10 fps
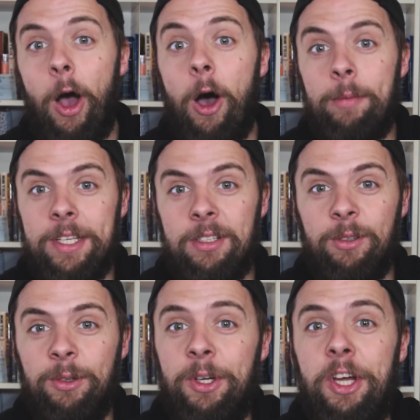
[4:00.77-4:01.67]
army
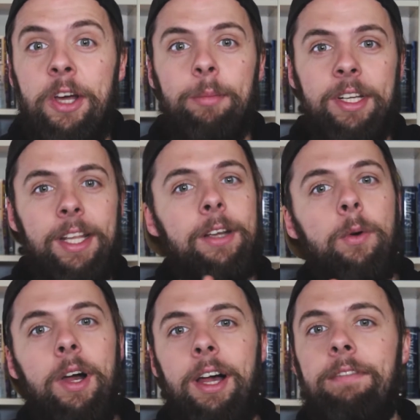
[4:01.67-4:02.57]
tool, but it didn't
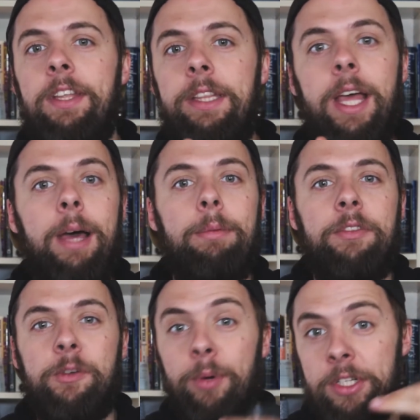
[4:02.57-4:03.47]
quite have the depth
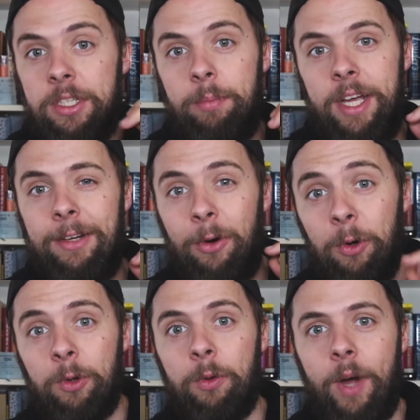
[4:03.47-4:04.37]
to push the pin
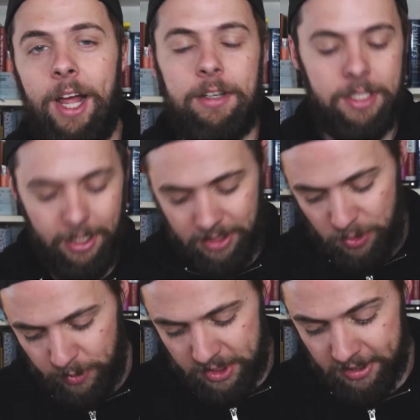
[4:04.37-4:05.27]
all the way out, so I had to
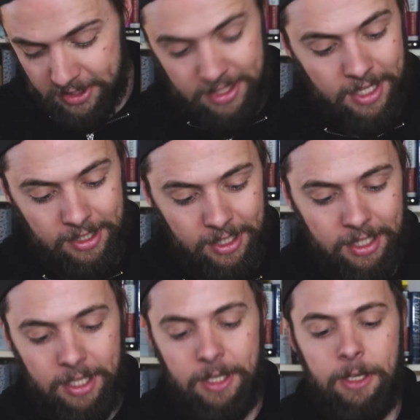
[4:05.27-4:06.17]
switch to the
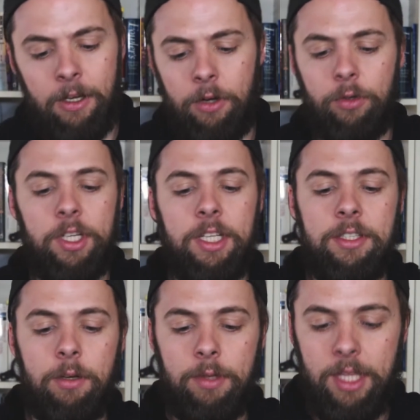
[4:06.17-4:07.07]
Sealey. And all you need to
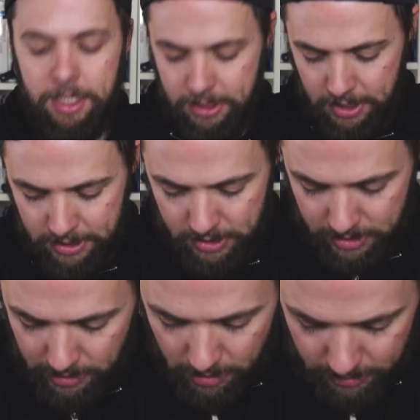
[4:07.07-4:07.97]
do with this is
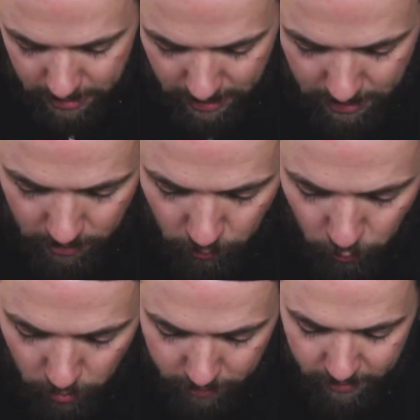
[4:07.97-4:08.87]
slot in
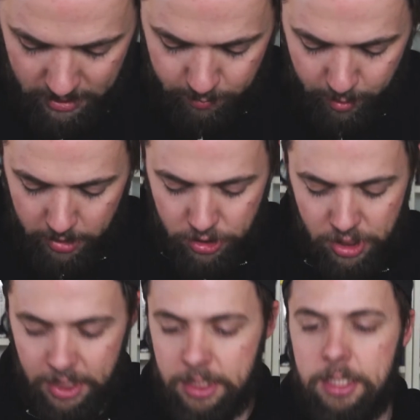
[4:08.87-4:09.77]
one of these
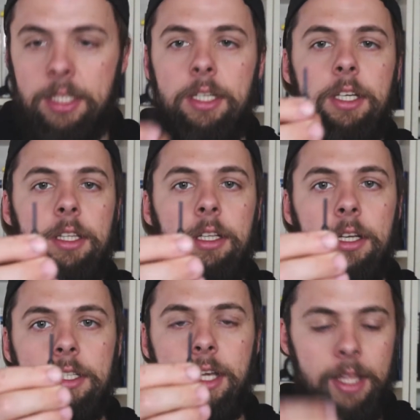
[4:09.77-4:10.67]
punches that
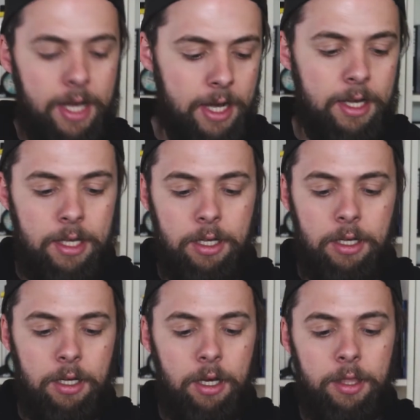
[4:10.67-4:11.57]
looks like that,
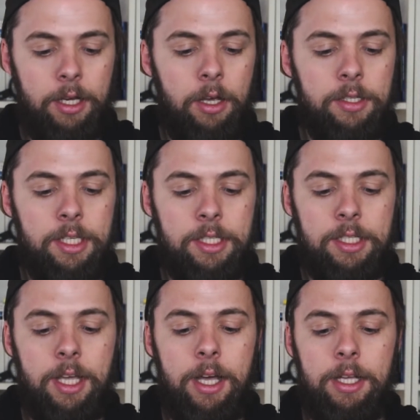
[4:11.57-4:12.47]
and that goes
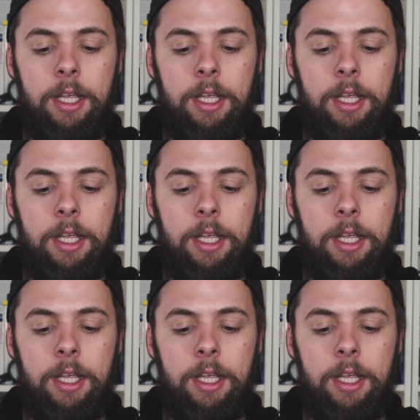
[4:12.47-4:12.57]
inside